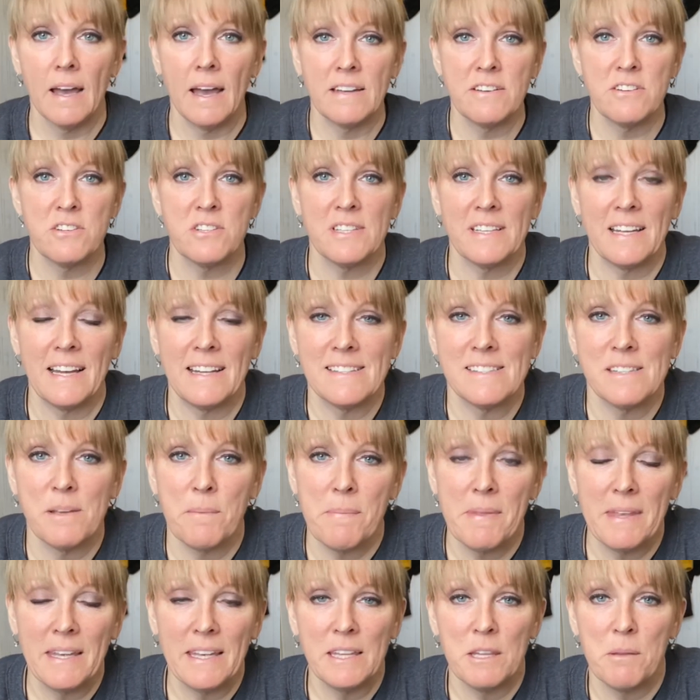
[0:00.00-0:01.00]
I just got
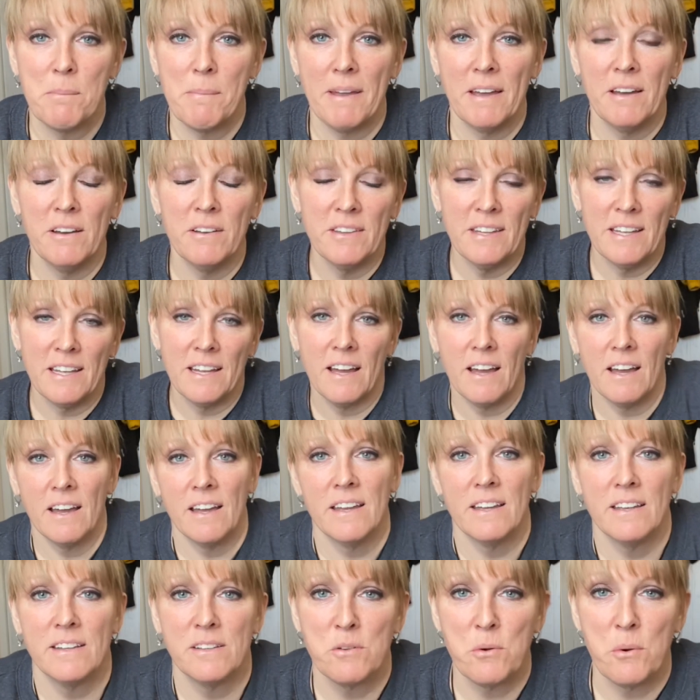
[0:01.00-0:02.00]
something in the mail that
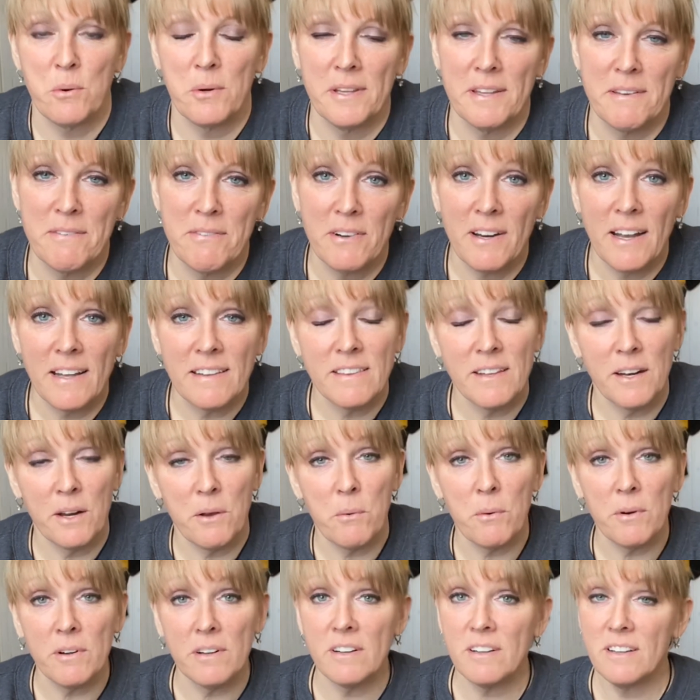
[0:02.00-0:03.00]
I totally forgot that I
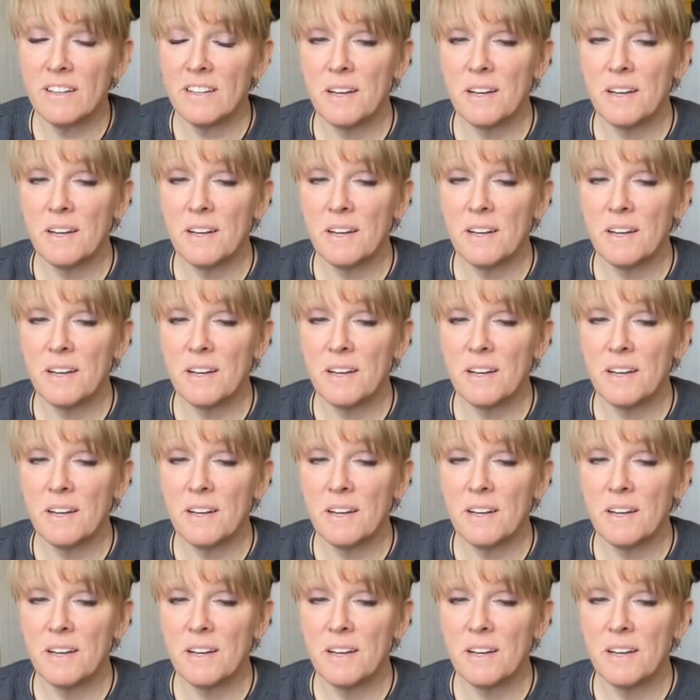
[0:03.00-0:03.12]
ordered,